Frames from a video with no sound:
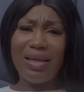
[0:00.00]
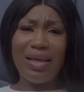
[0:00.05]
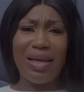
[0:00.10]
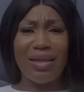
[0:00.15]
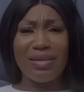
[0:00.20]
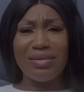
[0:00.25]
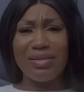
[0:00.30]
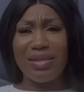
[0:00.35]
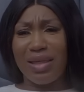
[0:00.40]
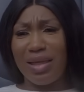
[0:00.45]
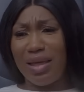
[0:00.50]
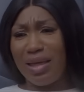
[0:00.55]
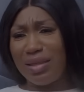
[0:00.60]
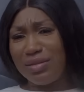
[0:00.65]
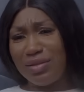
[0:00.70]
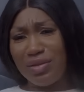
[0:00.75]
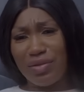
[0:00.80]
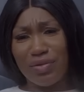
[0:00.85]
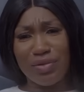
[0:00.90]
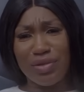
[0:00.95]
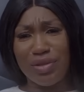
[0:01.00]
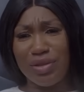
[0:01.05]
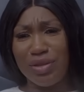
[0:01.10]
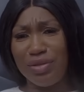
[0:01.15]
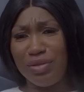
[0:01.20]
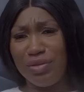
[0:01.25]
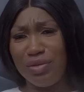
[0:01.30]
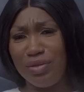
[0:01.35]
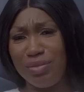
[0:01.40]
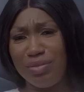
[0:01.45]
I can't
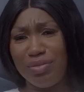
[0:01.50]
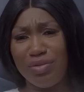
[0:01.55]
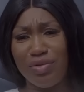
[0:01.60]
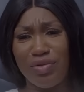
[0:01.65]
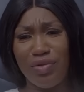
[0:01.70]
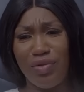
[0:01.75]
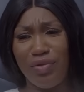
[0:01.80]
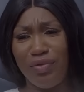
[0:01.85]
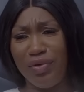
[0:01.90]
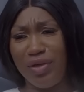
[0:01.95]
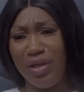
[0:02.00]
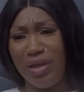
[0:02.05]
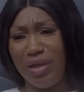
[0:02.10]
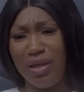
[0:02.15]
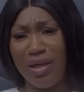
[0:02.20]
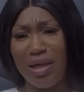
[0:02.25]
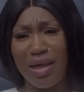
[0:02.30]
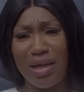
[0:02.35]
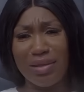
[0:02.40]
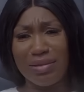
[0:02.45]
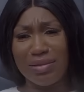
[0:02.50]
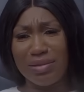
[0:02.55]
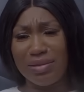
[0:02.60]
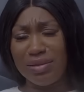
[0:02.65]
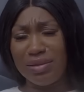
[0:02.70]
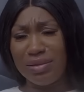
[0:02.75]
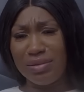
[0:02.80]
continue. I'm sorry. I can't.